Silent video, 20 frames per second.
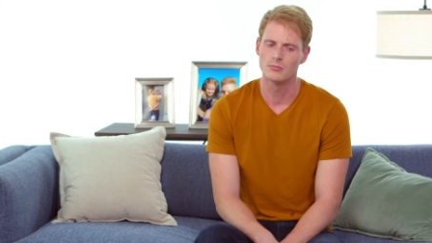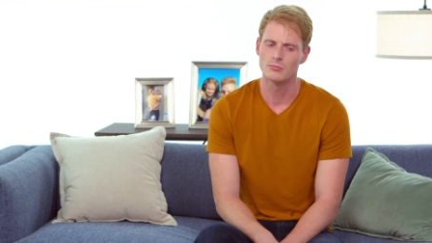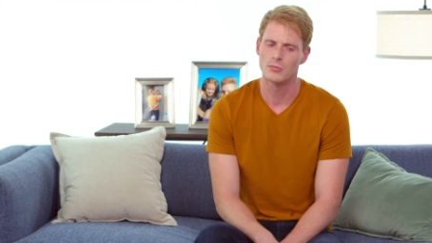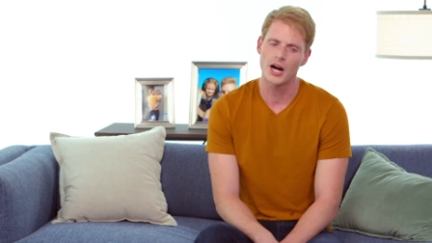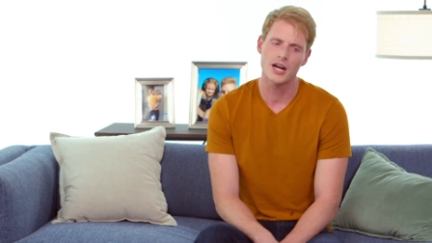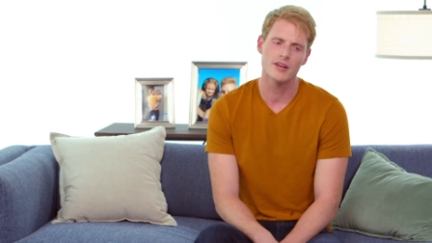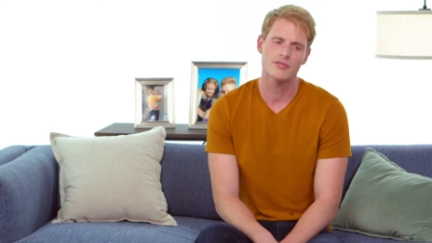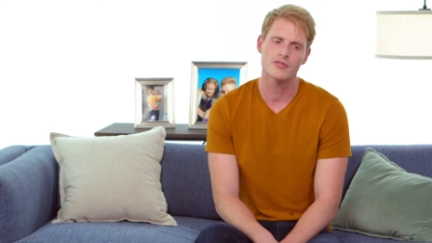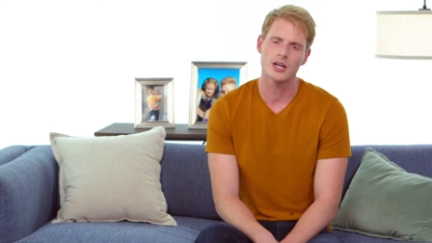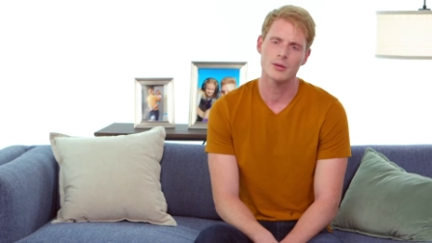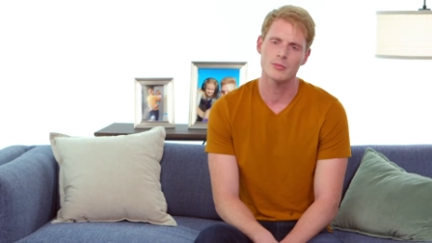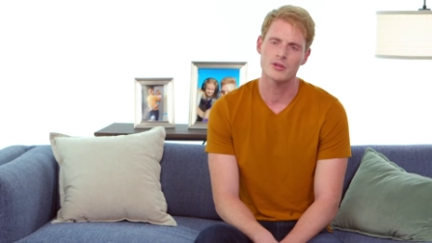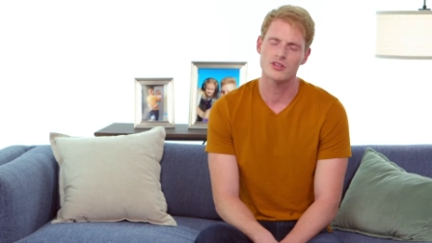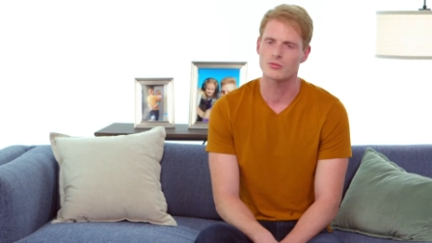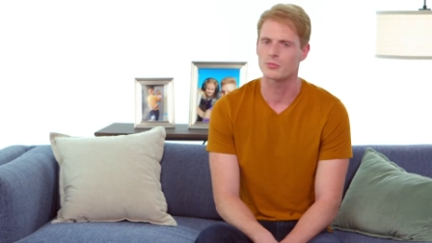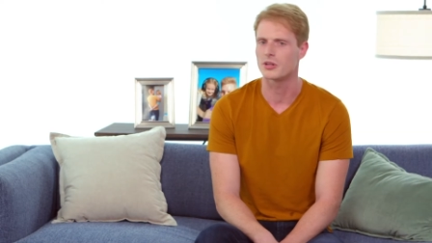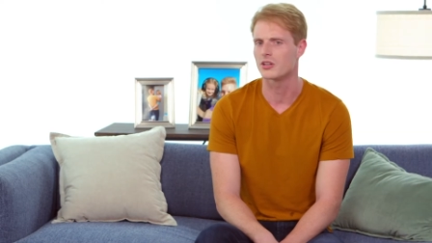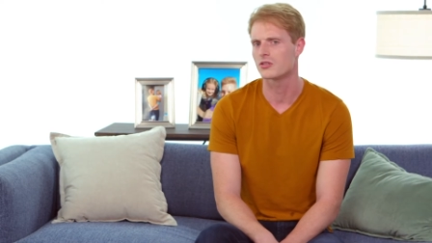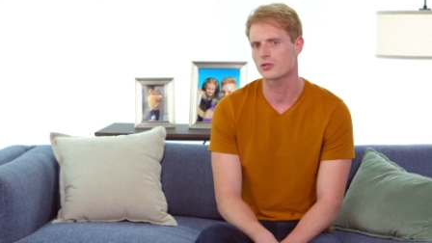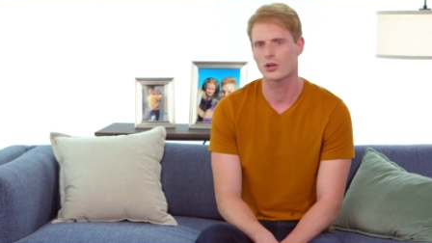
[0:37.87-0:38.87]
my
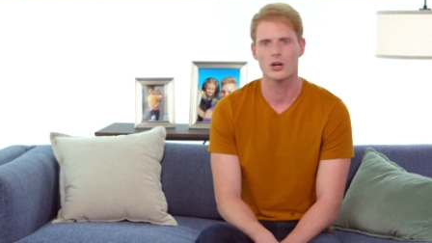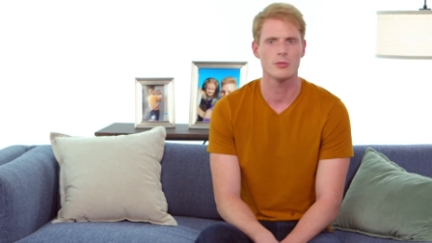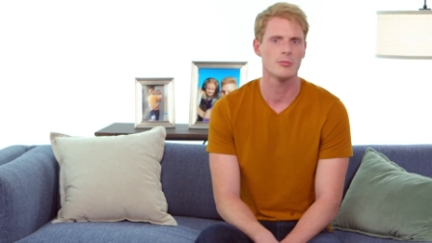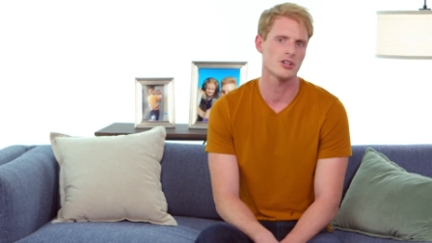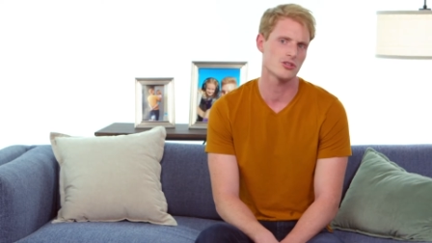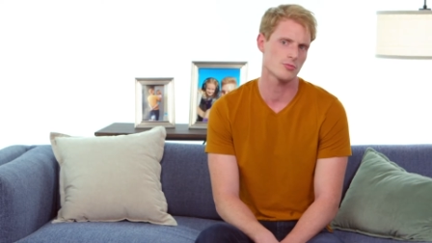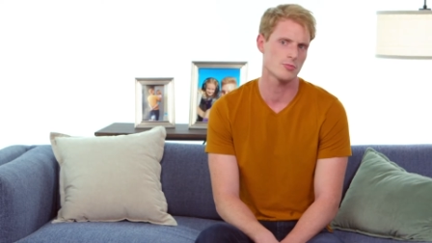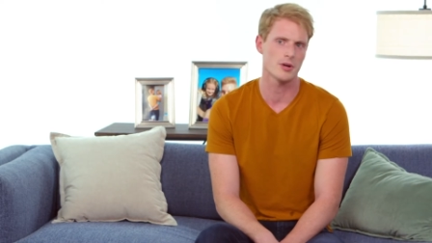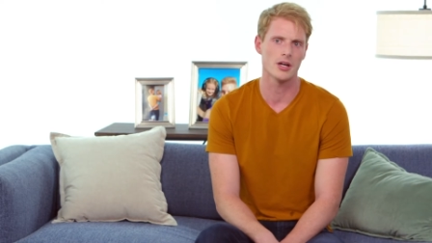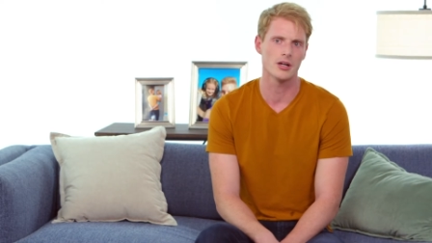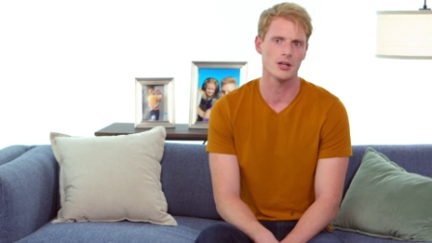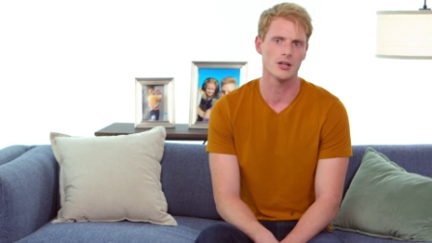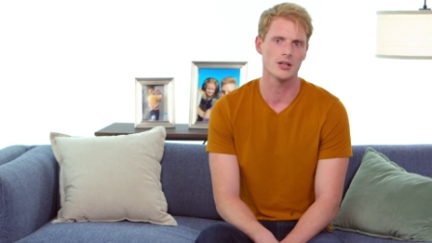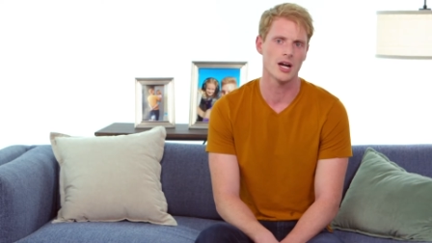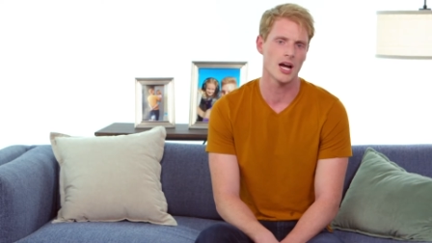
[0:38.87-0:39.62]
family's gonna be so much better.